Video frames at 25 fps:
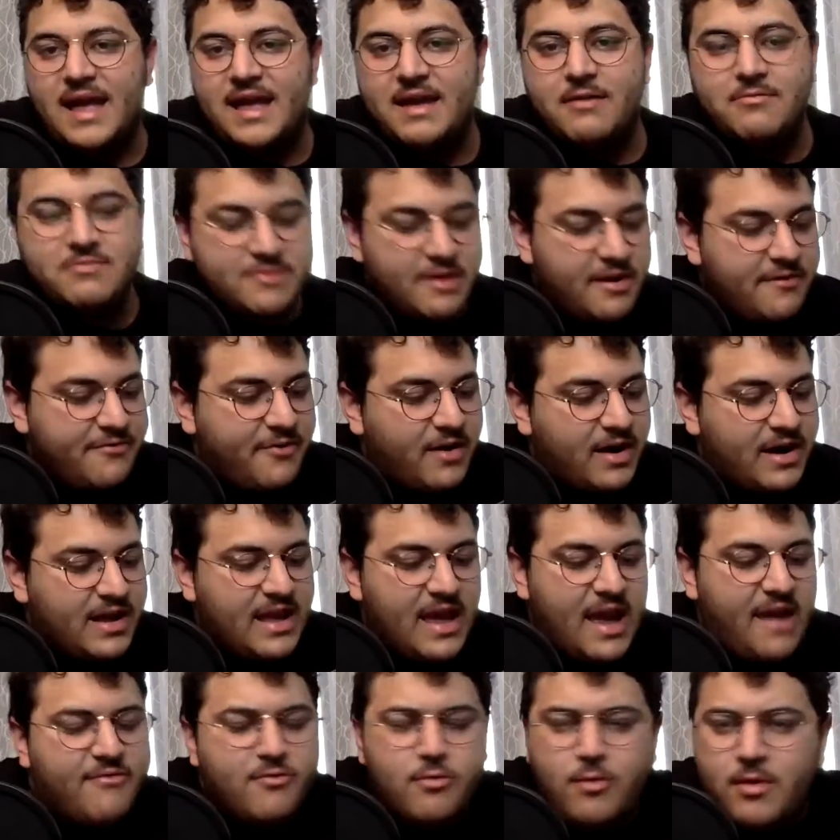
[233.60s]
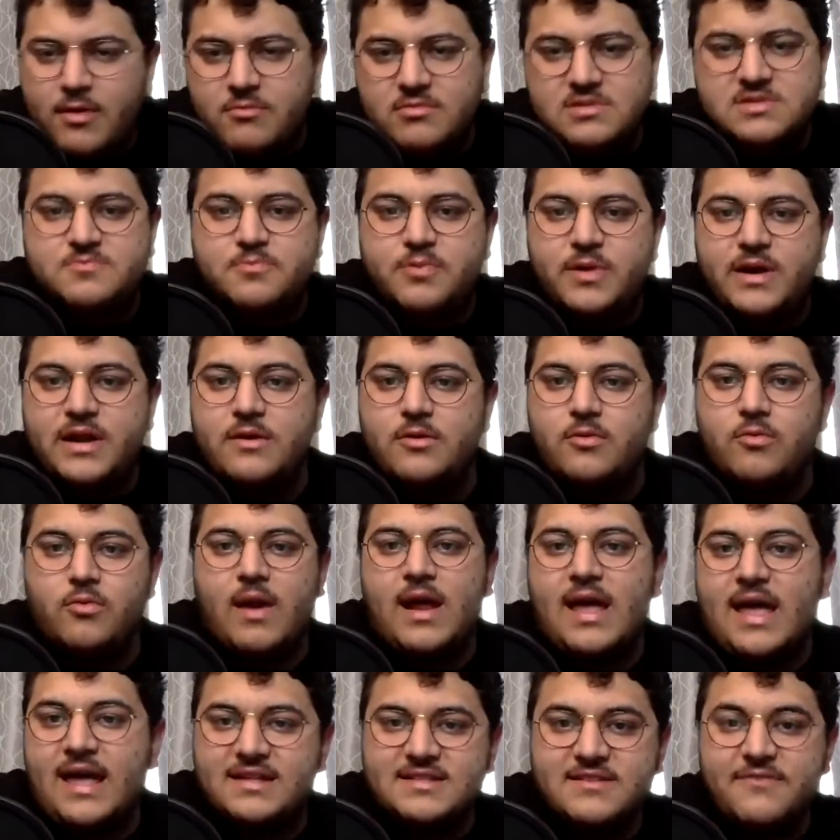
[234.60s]
Yeah, he was very funny. Everyone was pretty
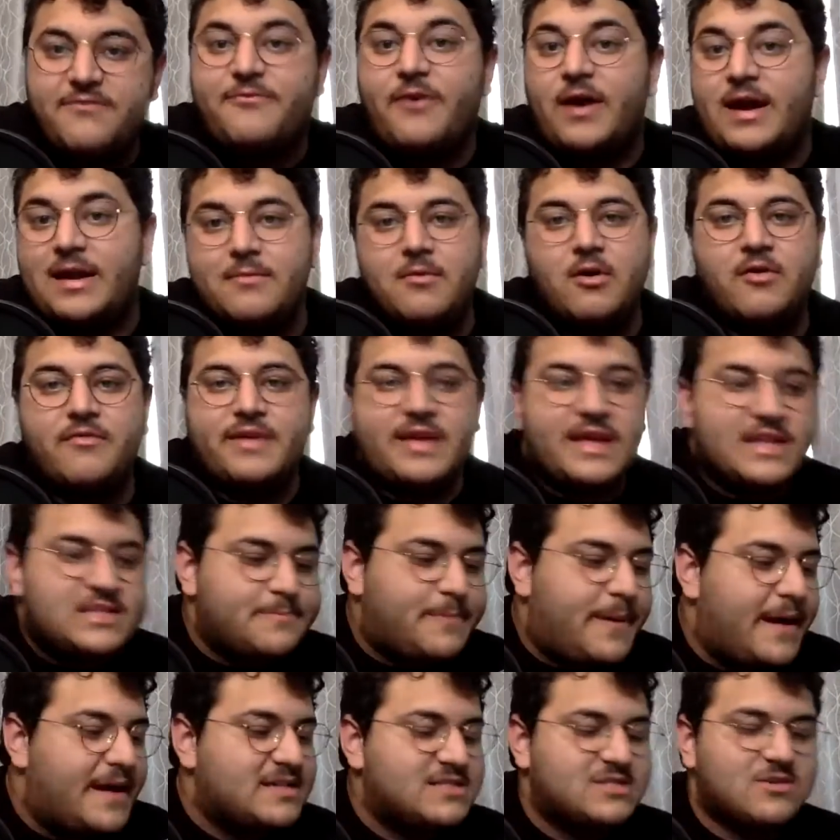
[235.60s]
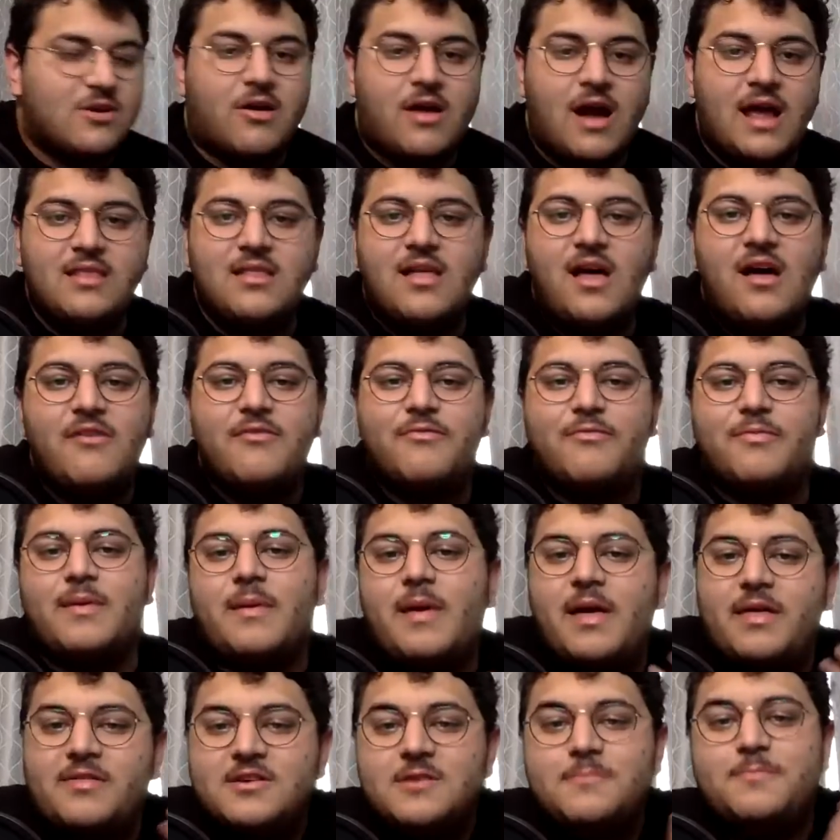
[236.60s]
great. It's a funny movie. It's Pixar.
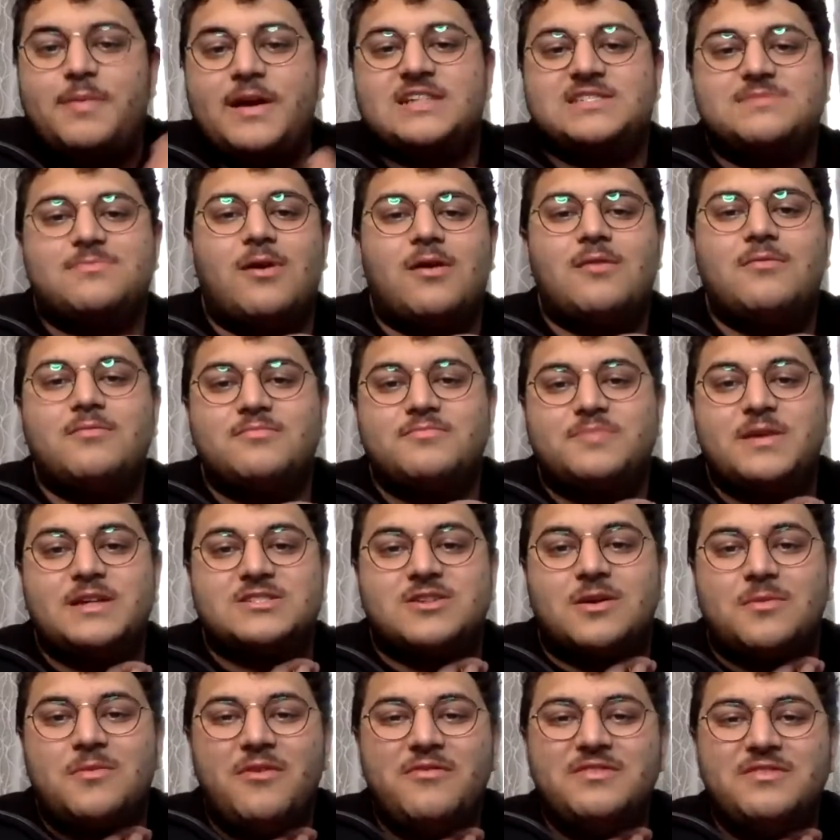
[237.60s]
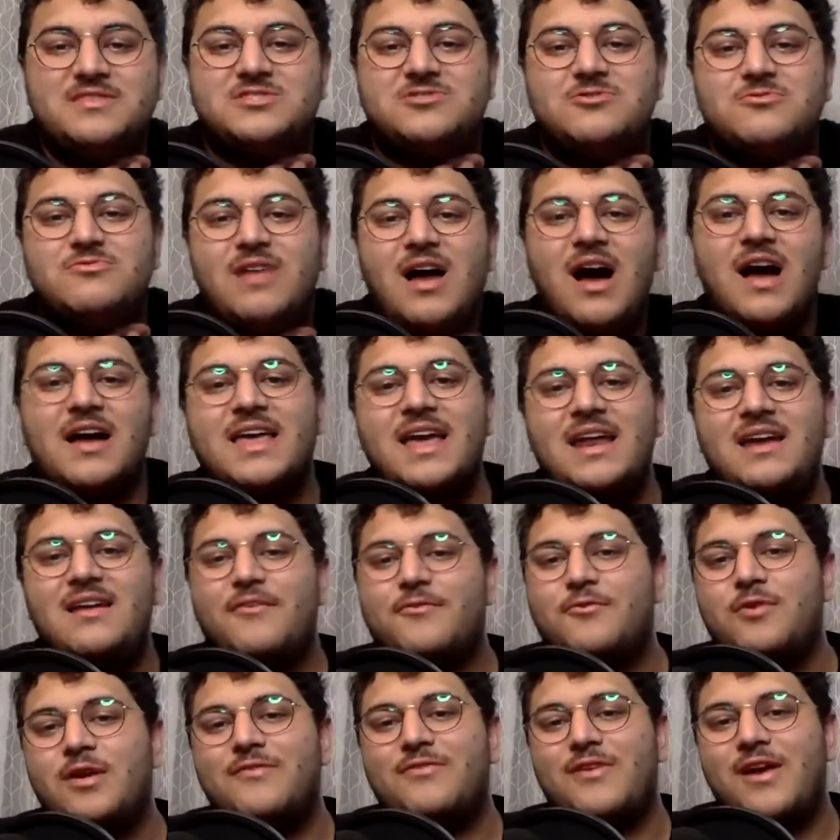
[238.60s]
I think Pixar movies do not get
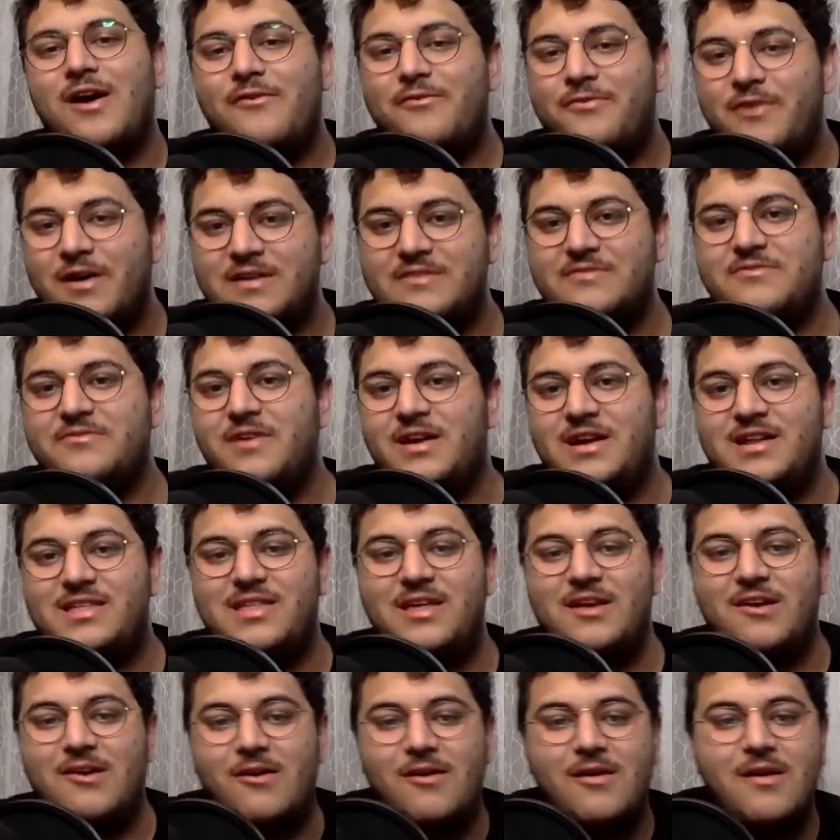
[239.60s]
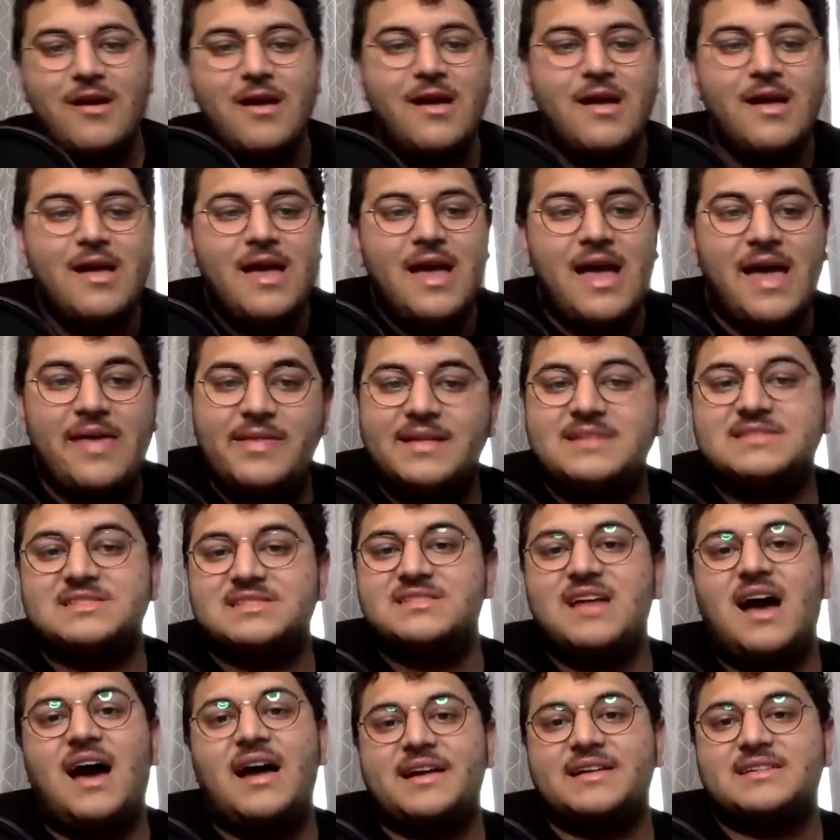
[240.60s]
enough credit for how fucking funny they are. And this
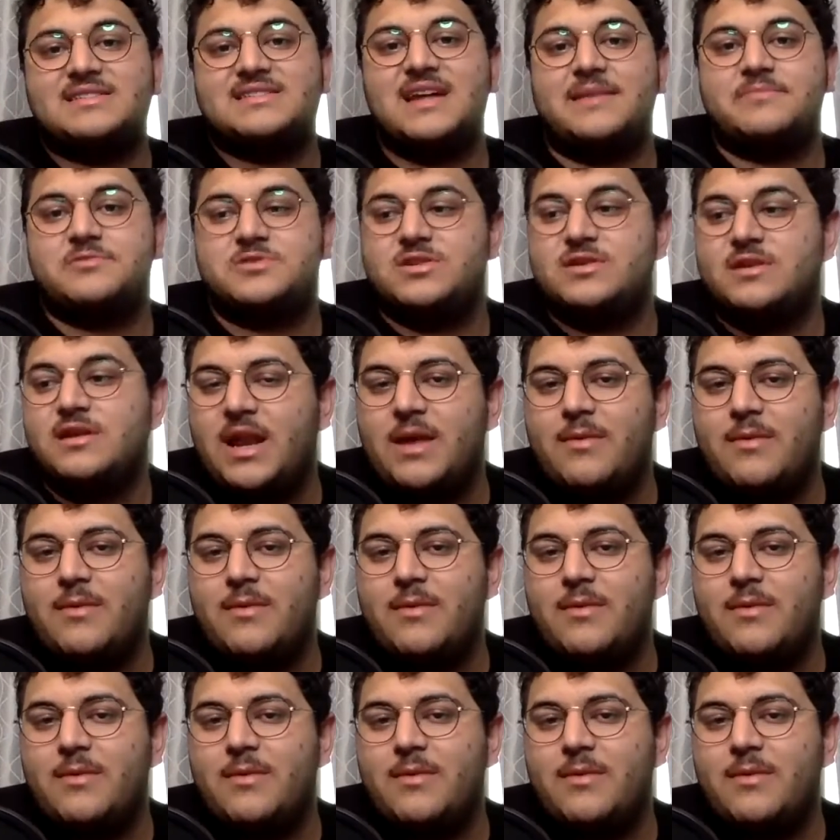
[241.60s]
is not an exception.